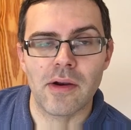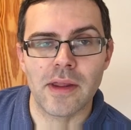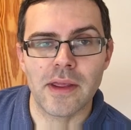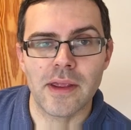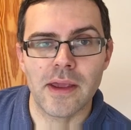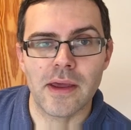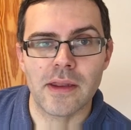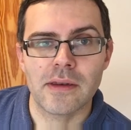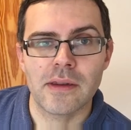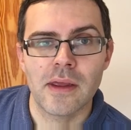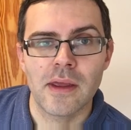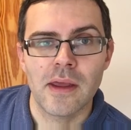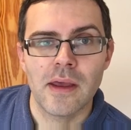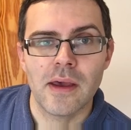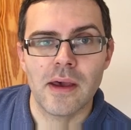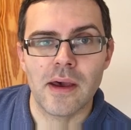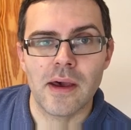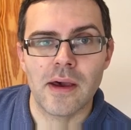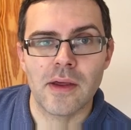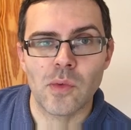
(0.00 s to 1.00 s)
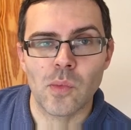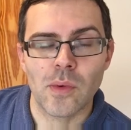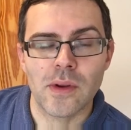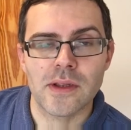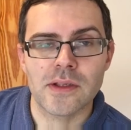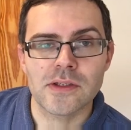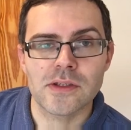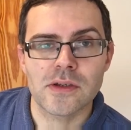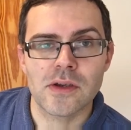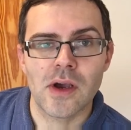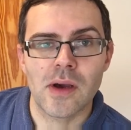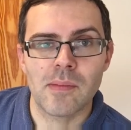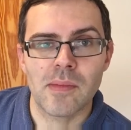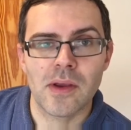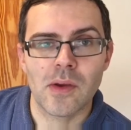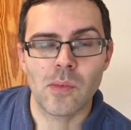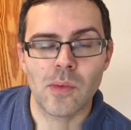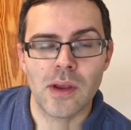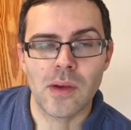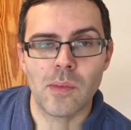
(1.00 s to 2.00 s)
yet, and when it's
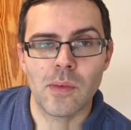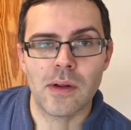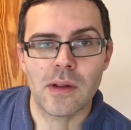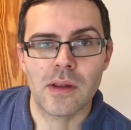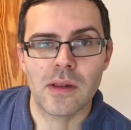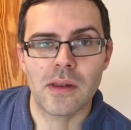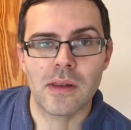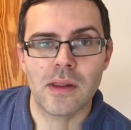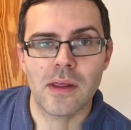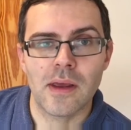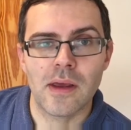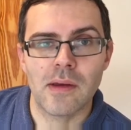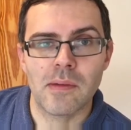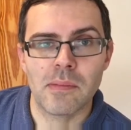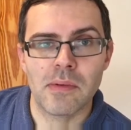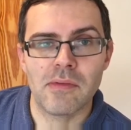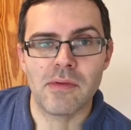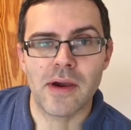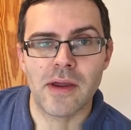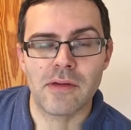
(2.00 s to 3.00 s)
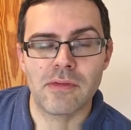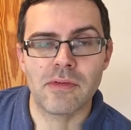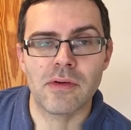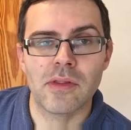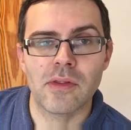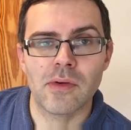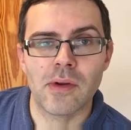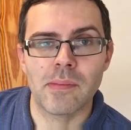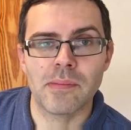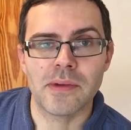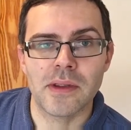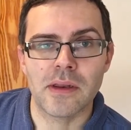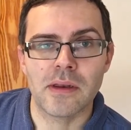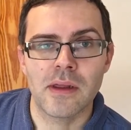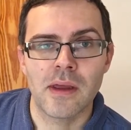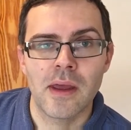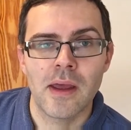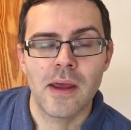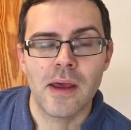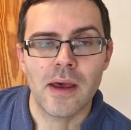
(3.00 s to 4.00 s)
coming we will provide a further update.
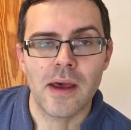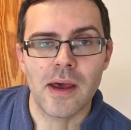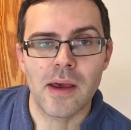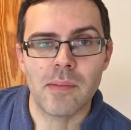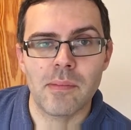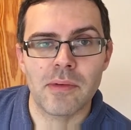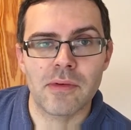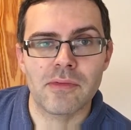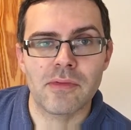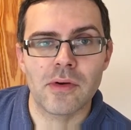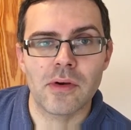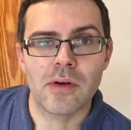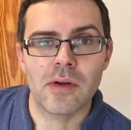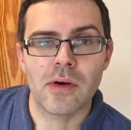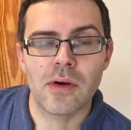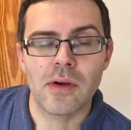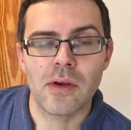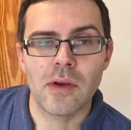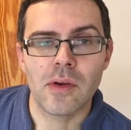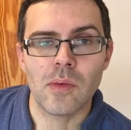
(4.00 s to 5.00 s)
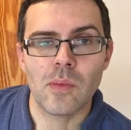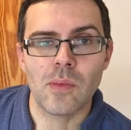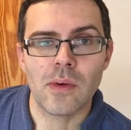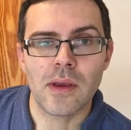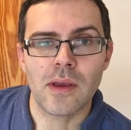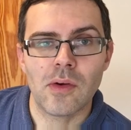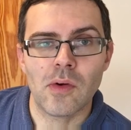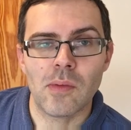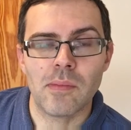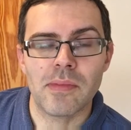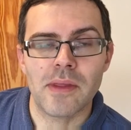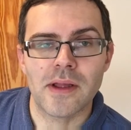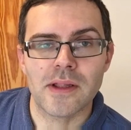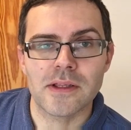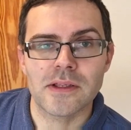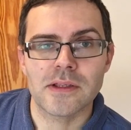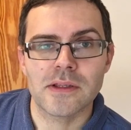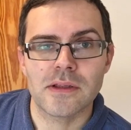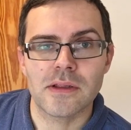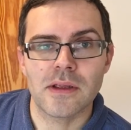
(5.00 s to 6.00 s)
But for now we hope
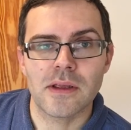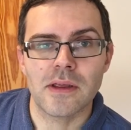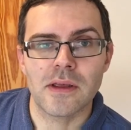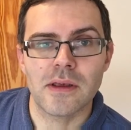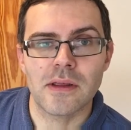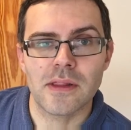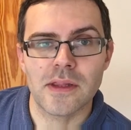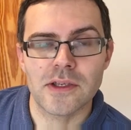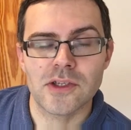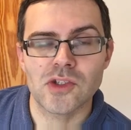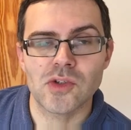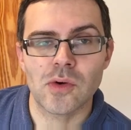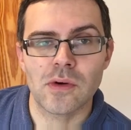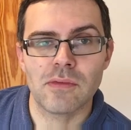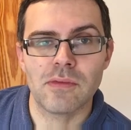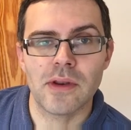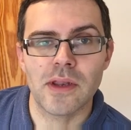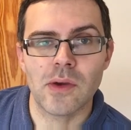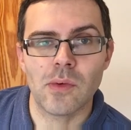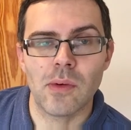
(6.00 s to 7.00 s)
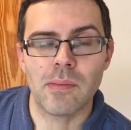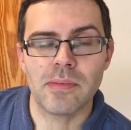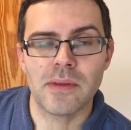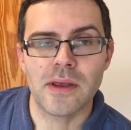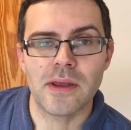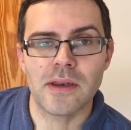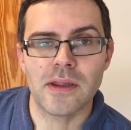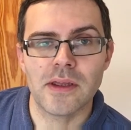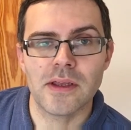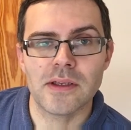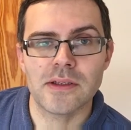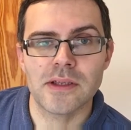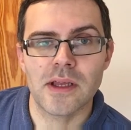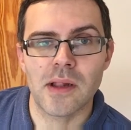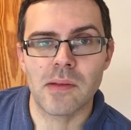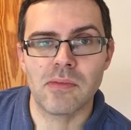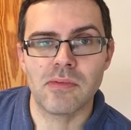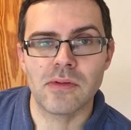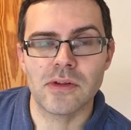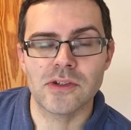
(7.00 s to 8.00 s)
that this short video update is
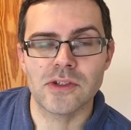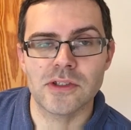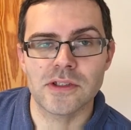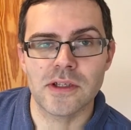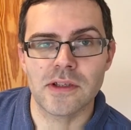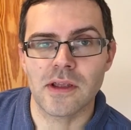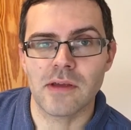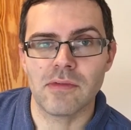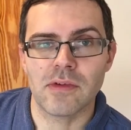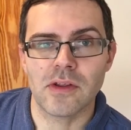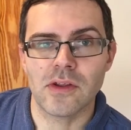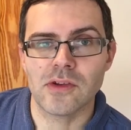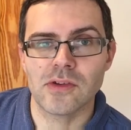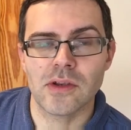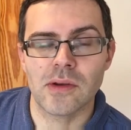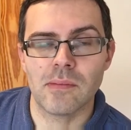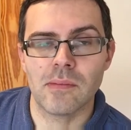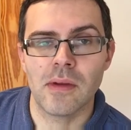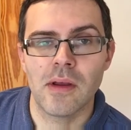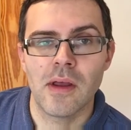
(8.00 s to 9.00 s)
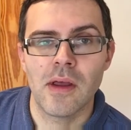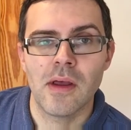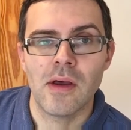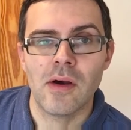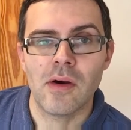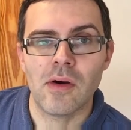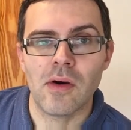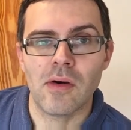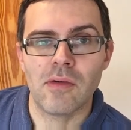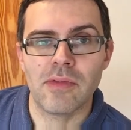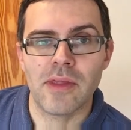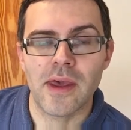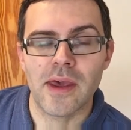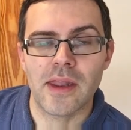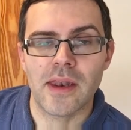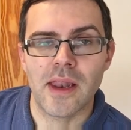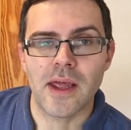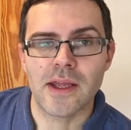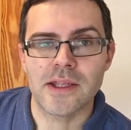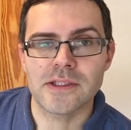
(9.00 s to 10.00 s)
helpful just in giving you some of the
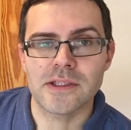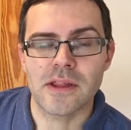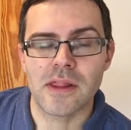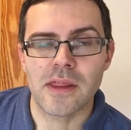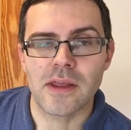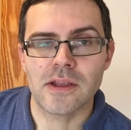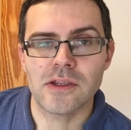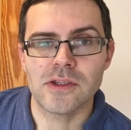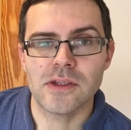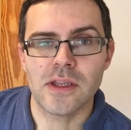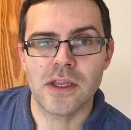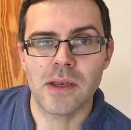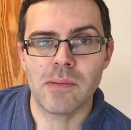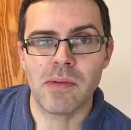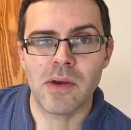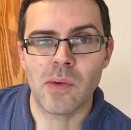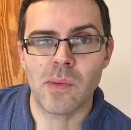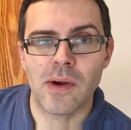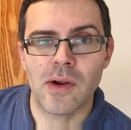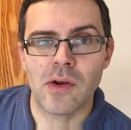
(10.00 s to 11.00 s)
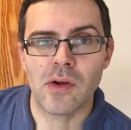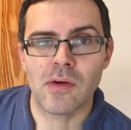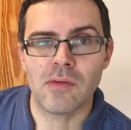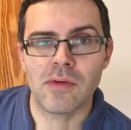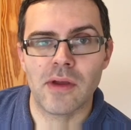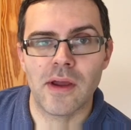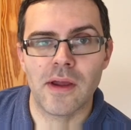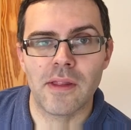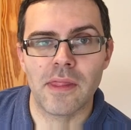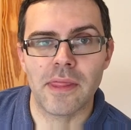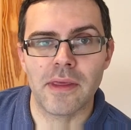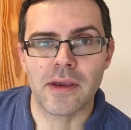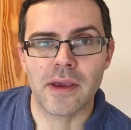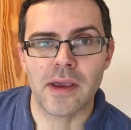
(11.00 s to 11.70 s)
headlines and things you need to be aware of and thinking